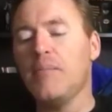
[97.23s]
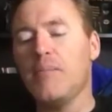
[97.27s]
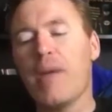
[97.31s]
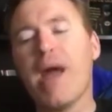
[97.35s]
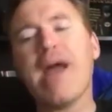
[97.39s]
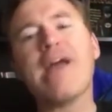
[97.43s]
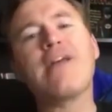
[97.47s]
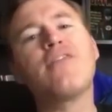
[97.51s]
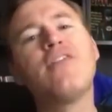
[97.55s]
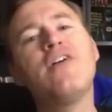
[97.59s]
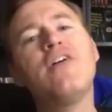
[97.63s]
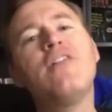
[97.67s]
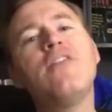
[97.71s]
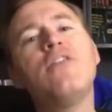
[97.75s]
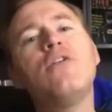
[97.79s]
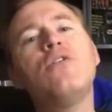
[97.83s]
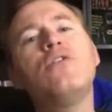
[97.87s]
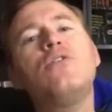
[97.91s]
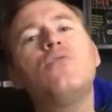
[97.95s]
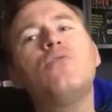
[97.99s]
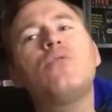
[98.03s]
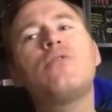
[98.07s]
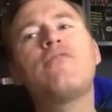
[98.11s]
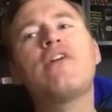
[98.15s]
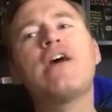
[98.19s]
Back then, though,
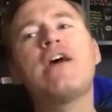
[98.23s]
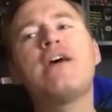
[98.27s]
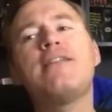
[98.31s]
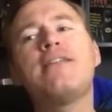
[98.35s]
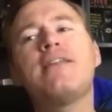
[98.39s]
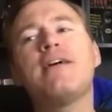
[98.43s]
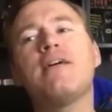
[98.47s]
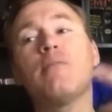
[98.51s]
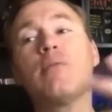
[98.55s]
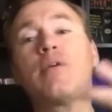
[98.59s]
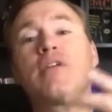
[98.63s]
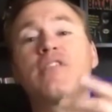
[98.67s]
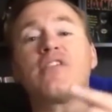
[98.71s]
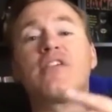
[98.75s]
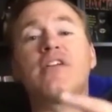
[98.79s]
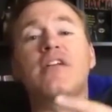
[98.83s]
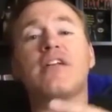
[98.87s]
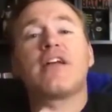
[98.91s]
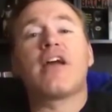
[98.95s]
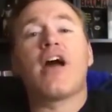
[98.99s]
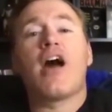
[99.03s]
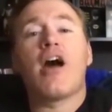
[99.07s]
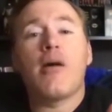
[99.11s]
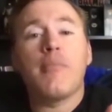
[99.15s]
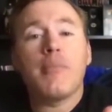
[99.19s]
you would have had that because,
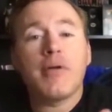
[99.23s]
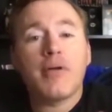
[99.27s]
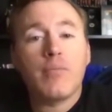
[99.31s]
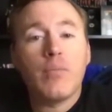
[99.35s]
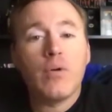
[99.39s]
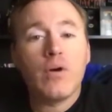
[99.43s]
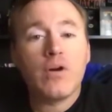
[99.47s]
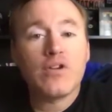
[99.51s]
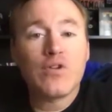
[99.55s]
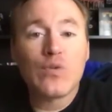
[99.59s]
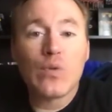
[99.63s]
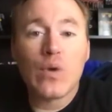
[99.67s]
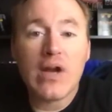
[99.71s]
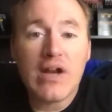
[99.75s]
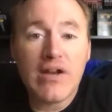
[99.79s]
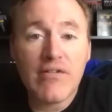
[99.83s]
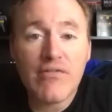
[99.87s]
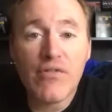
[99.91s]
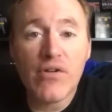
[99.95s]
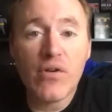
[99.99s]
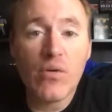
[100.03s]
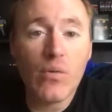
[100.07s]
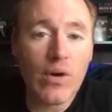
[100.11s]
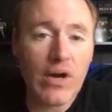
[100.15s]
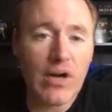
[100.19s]
again, comic books were
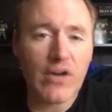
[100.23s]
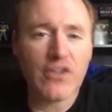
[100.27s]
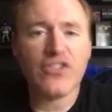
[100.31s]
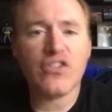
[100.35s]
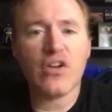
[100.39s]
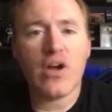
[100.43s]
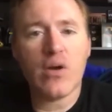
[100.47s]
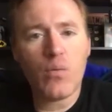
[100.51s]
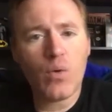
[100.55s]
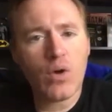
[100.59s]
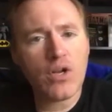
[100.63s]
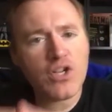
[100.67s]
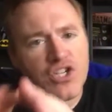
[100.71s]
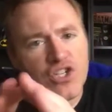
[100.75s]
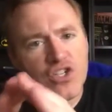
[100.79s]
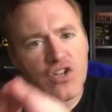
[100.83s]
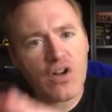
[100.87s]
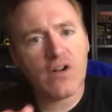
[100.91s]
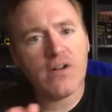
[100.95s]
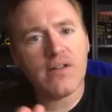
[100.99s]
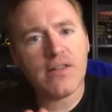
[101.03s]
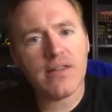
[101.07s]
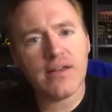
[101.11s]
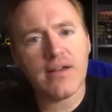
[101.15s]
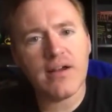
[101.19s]
everywhere. So I want to
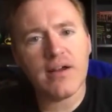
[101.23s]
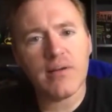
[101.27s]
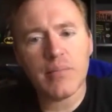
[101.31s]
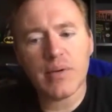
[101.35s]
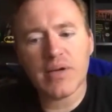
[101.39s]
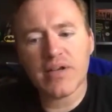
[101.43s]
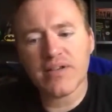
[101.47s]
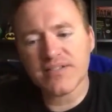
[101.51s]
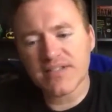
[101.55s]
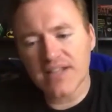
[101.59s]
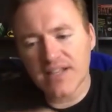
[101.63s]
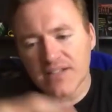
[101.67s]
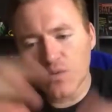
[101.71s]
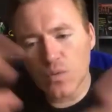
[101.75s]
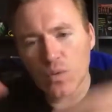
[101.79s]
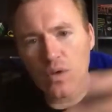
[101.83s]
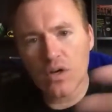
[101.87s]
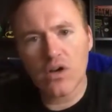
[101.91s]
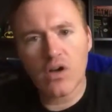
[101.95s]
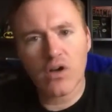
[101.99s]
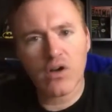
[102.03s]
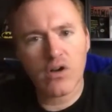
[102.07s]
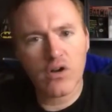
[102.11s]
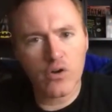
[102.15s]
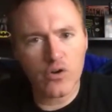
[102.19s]
start there because that's what
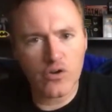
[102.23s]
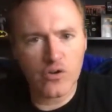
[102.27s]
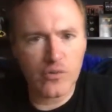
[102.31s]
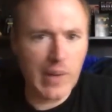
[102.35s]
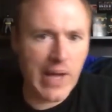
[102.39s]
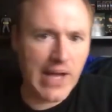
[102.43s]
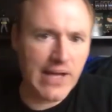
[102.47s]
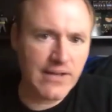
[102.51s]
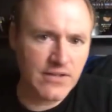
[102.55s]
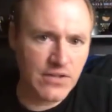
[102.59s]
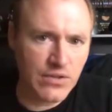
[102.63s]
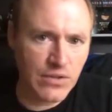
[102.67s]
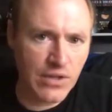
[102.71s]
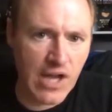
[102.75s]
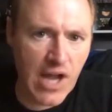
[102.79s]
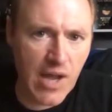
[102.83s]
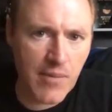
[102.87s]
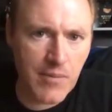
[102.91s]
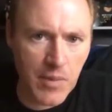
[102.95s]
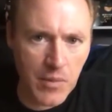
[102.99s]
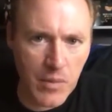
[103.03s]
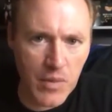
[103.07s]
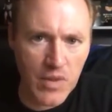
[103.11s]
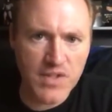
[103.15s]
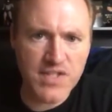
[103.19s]
it all goes back to,
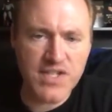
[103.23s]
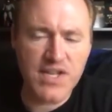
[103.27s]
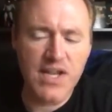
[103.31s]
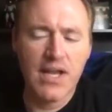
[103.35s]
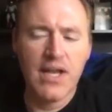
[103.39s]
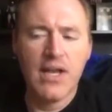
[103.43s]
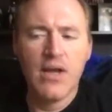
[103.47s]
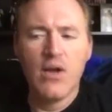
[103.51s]
comic books.